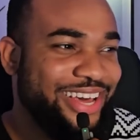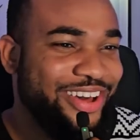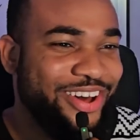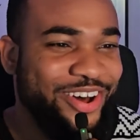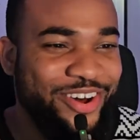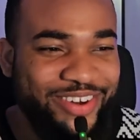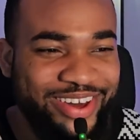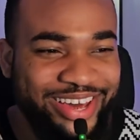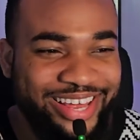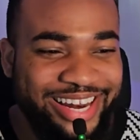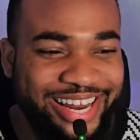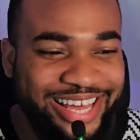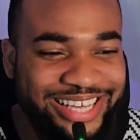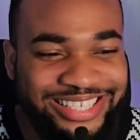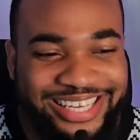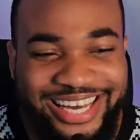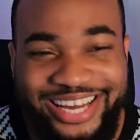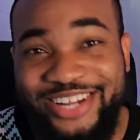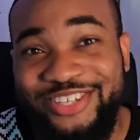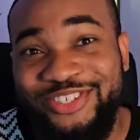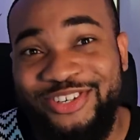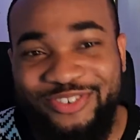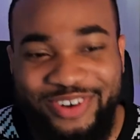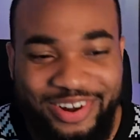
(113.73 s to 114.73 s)
Okay, let's
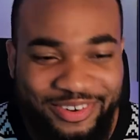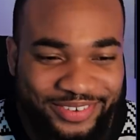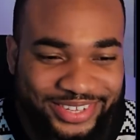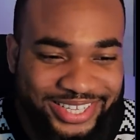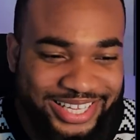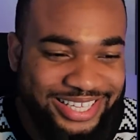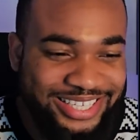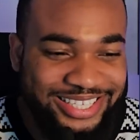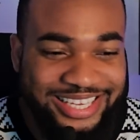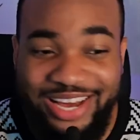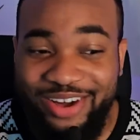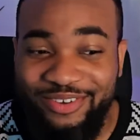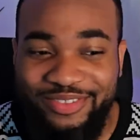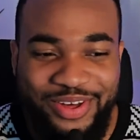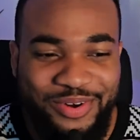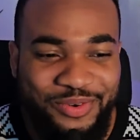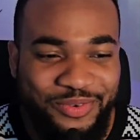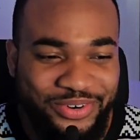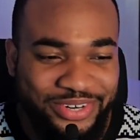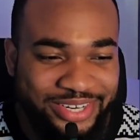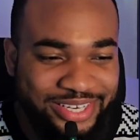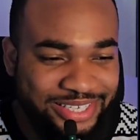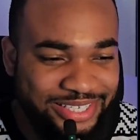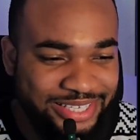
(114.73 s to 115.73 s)
get into Revit and see how that
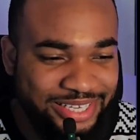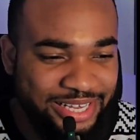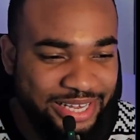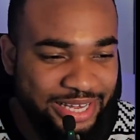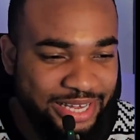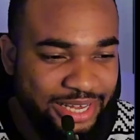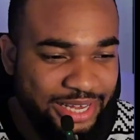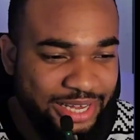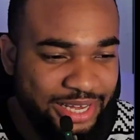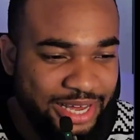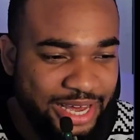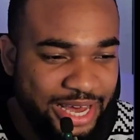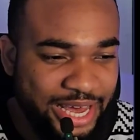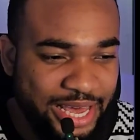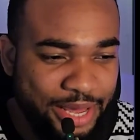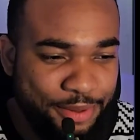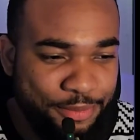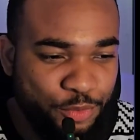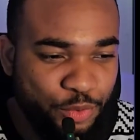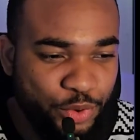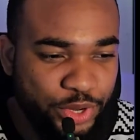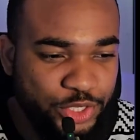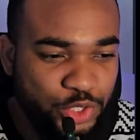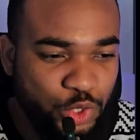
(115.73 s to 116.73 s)
works. I
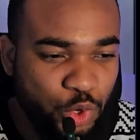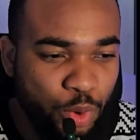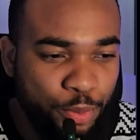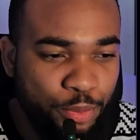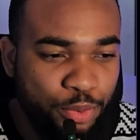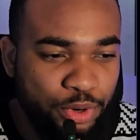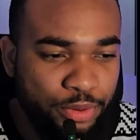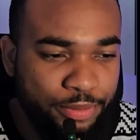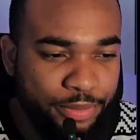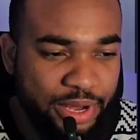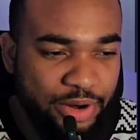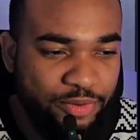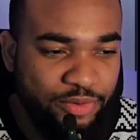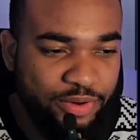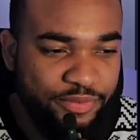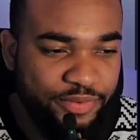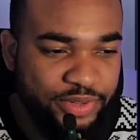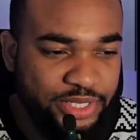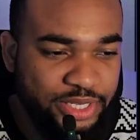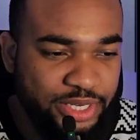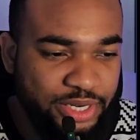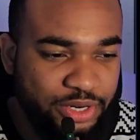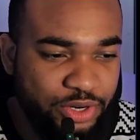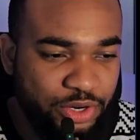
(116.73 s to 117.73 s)
am going to open my
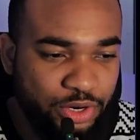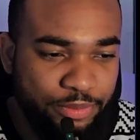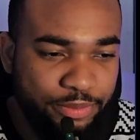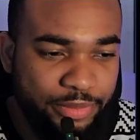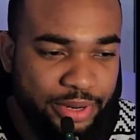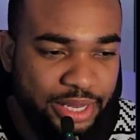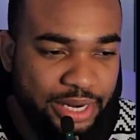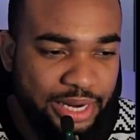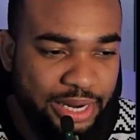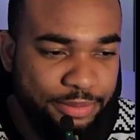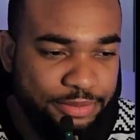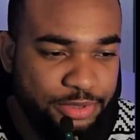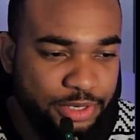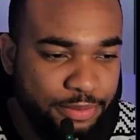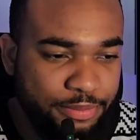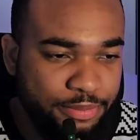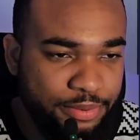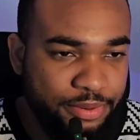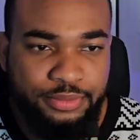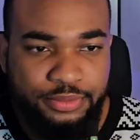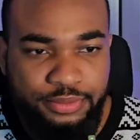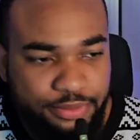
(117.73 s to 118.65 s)
Revit here on my laptop.